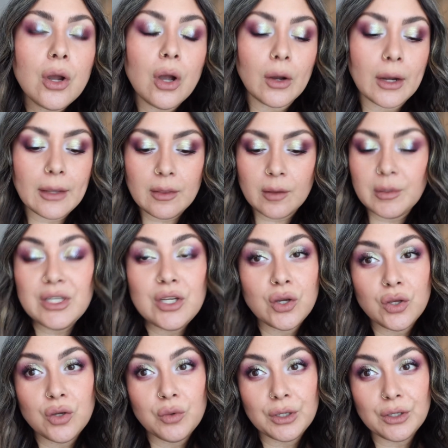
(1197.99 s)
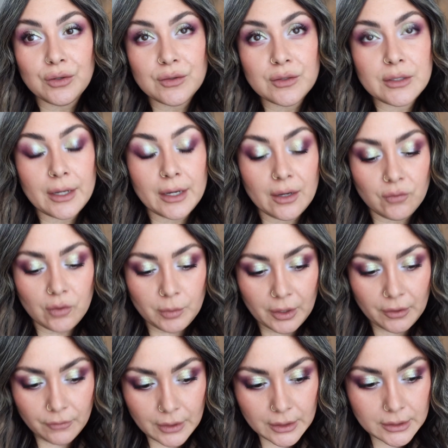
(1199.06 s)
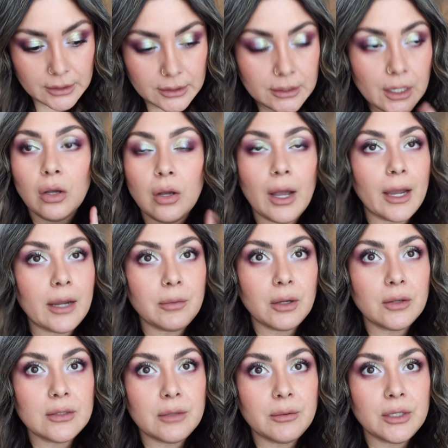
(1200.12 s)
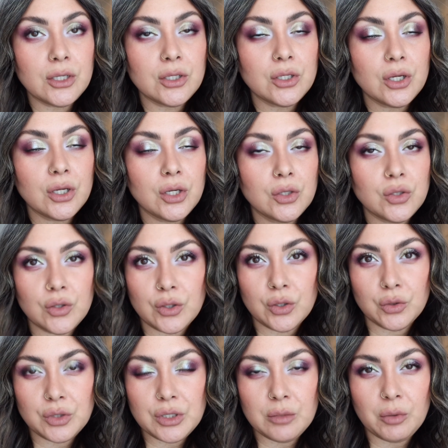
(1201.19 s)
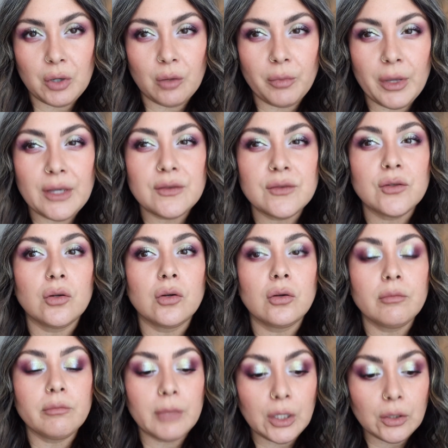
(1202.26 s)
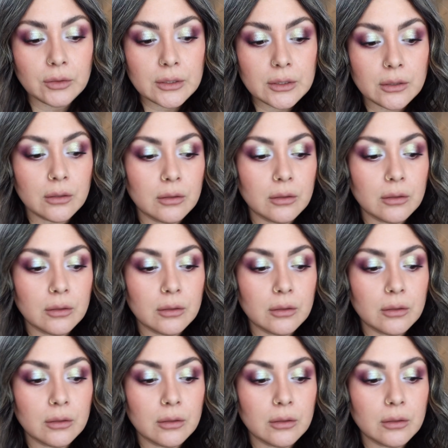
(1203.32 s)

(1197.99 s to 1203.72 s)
Okay, let me tell you what else I have on my face. Eyebrows, I went in to the Gucci Brow Pencil Melt